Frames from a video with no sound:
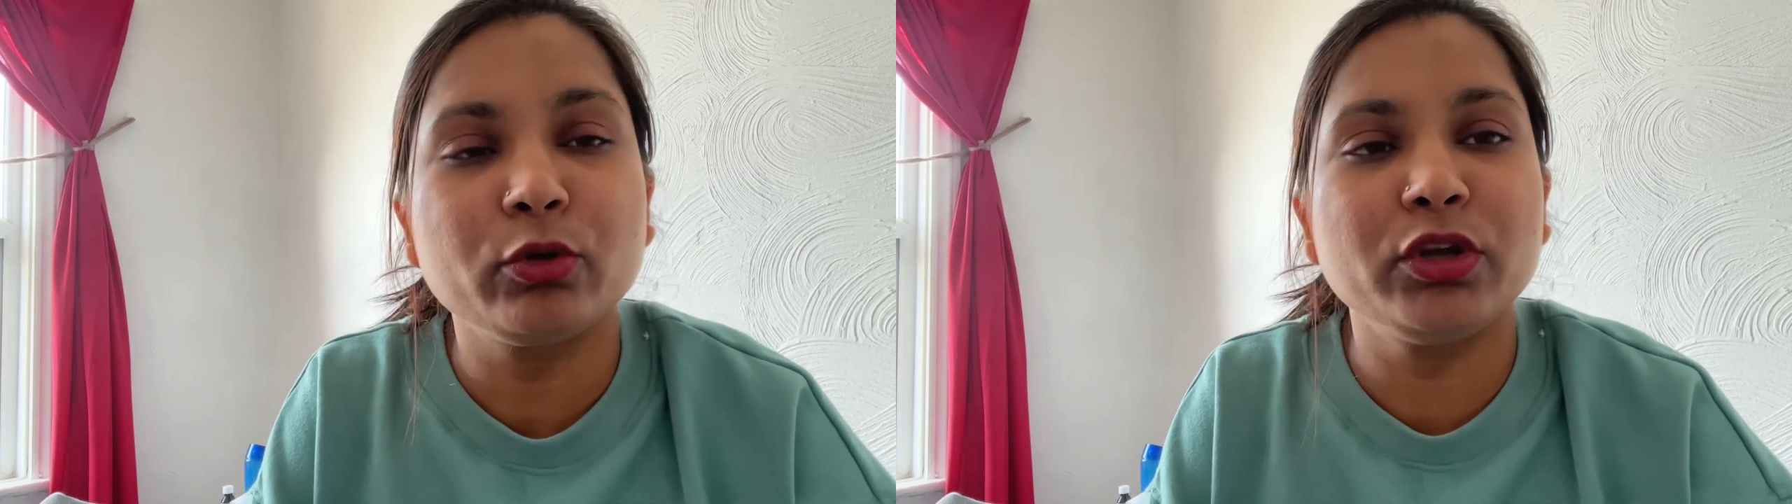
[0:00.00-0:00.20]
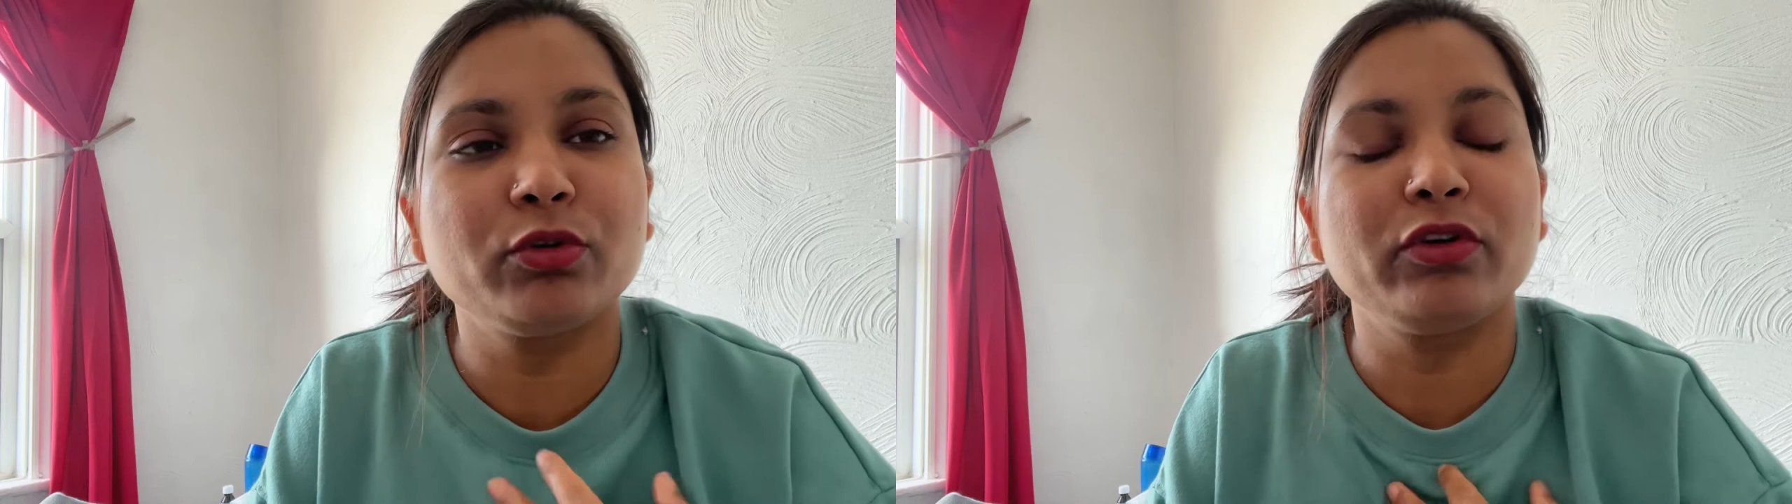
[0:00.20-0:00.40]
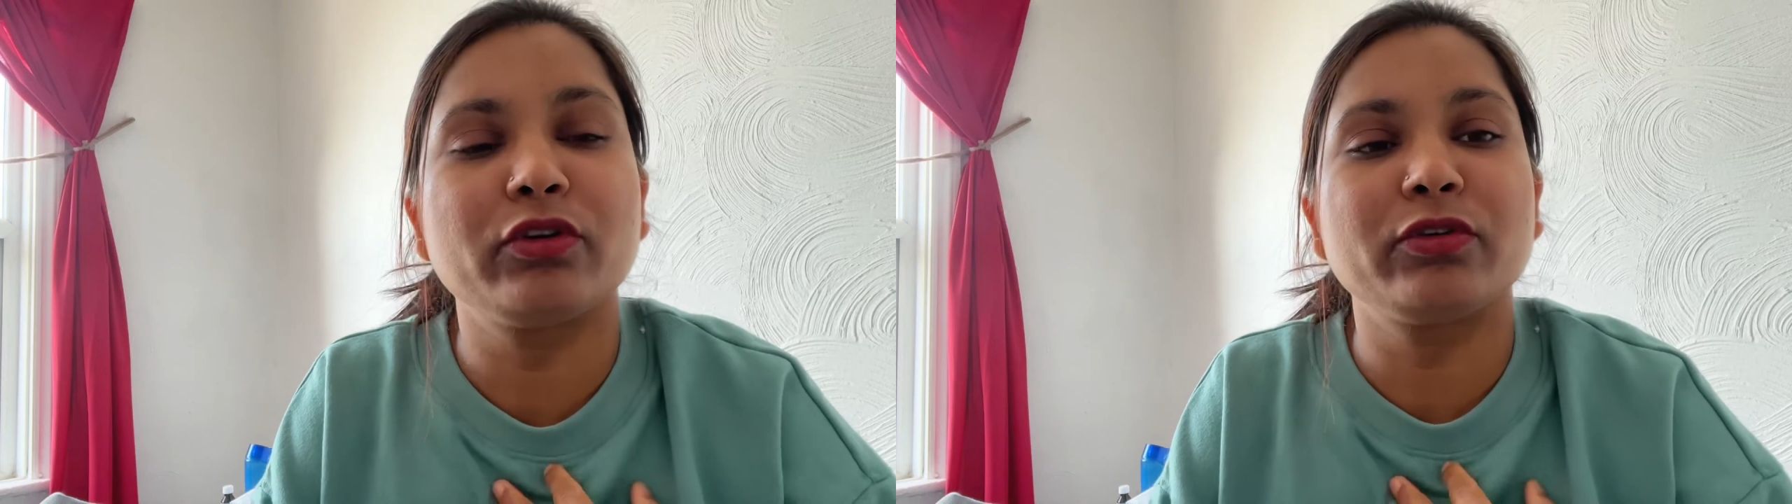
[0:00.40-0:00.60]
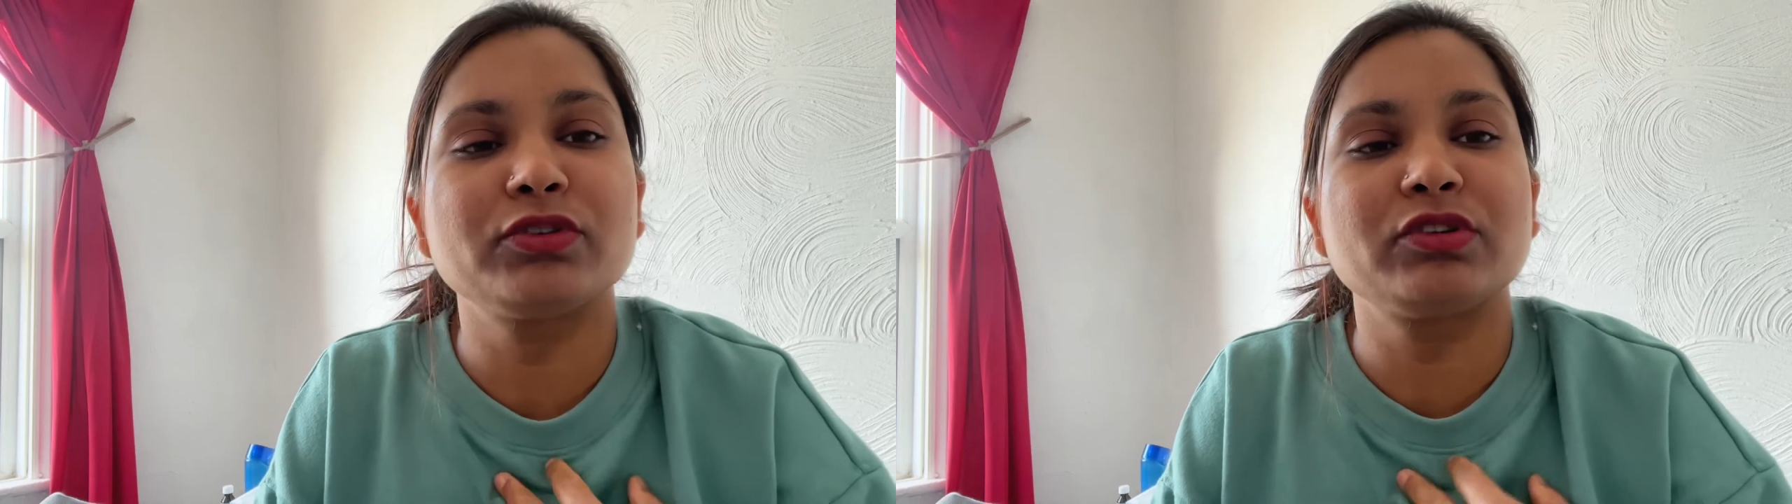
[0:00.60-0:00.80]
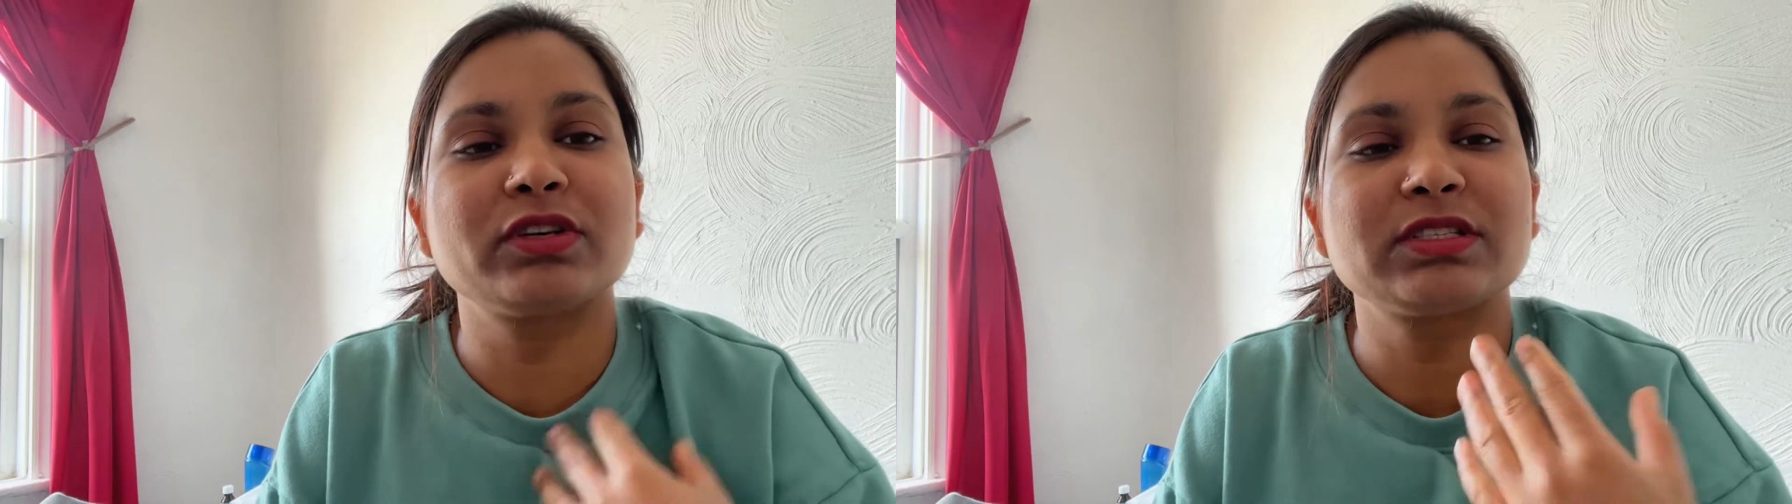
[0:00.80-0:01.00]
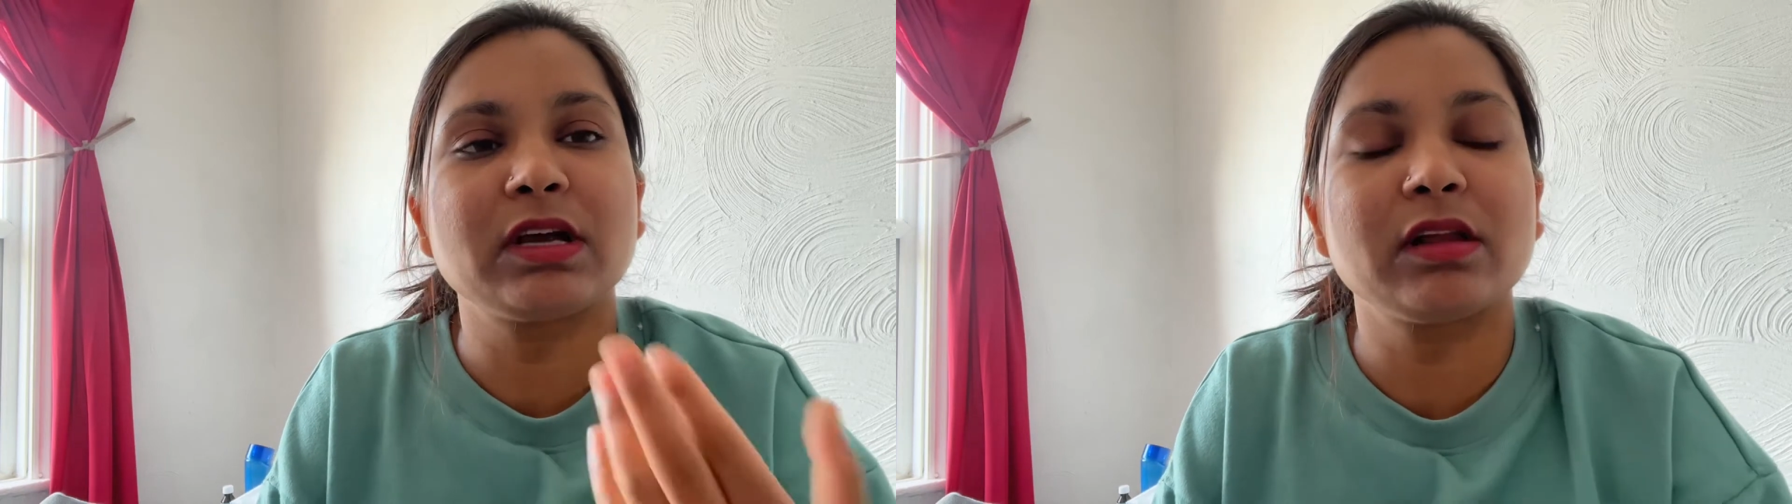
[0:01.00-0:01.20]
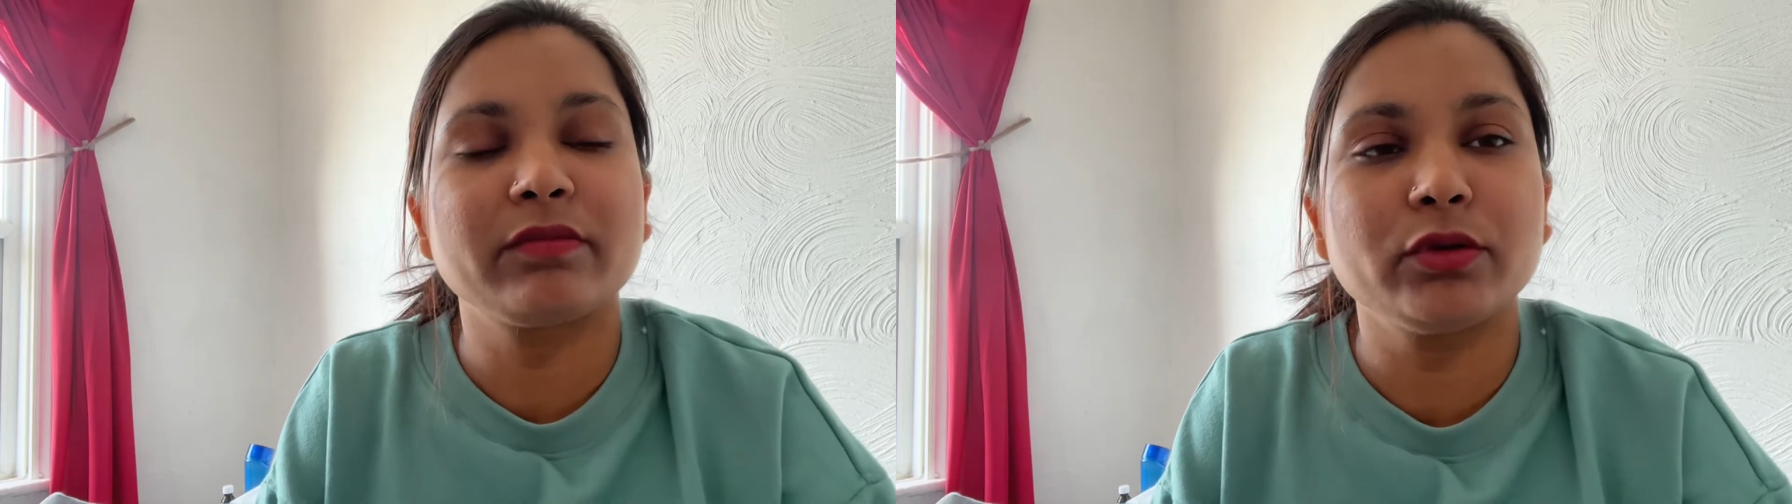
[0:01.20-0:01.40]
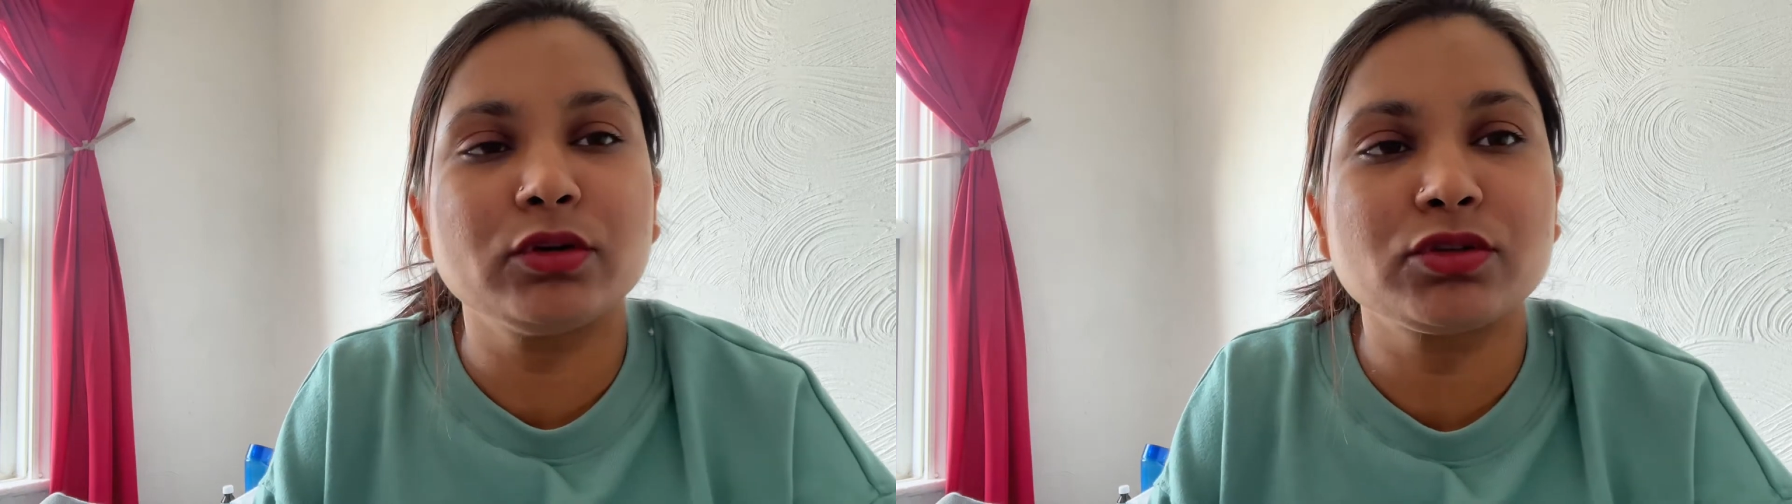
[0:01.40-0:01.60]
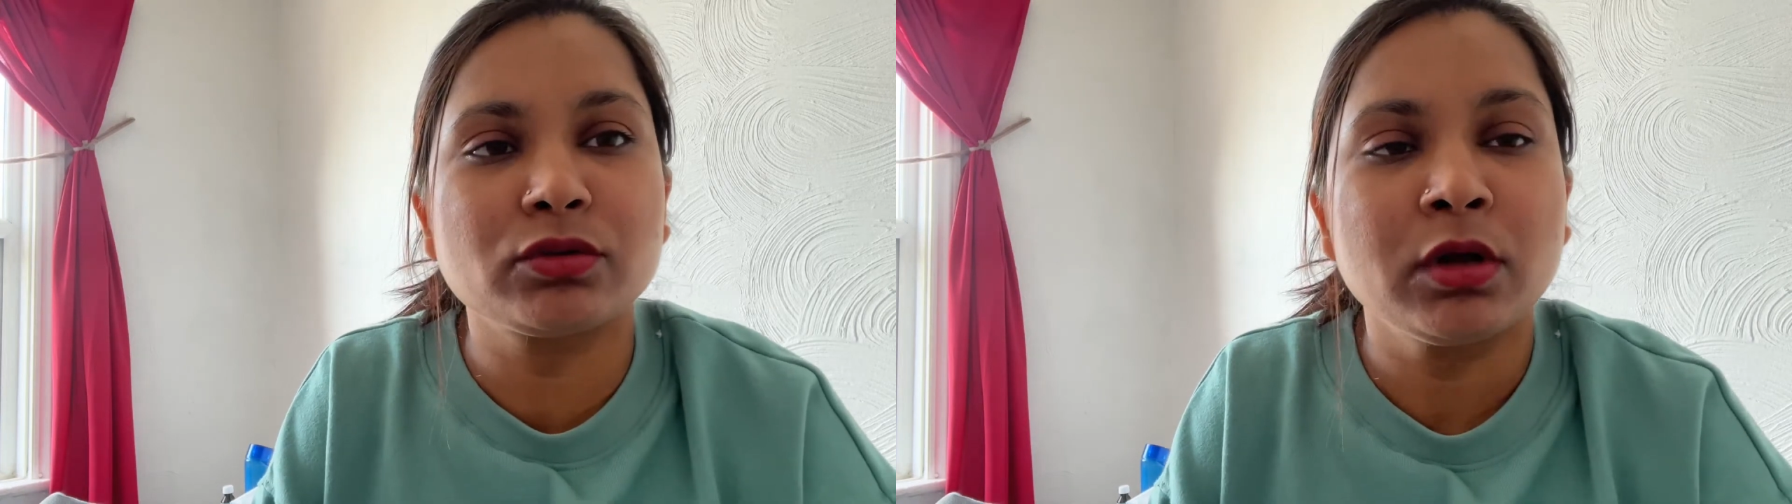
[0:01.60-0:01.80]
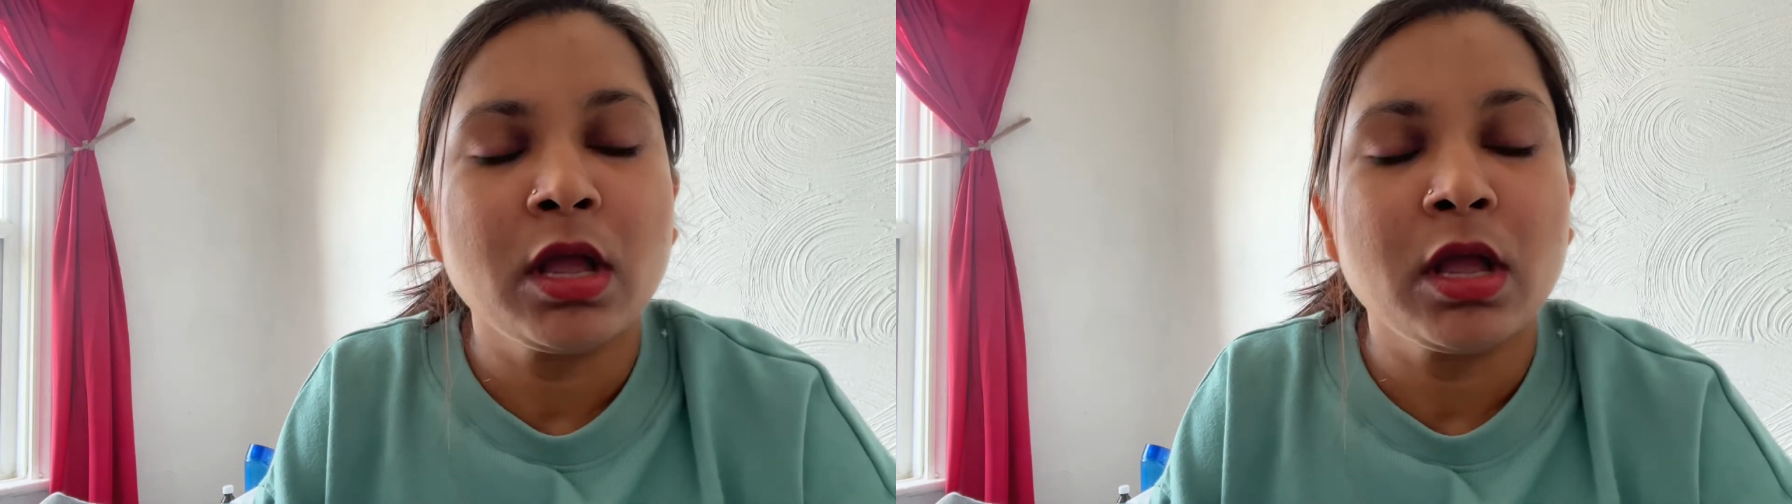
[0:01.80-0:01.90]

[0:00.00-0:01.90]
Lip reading: need to introduce yourself, you need to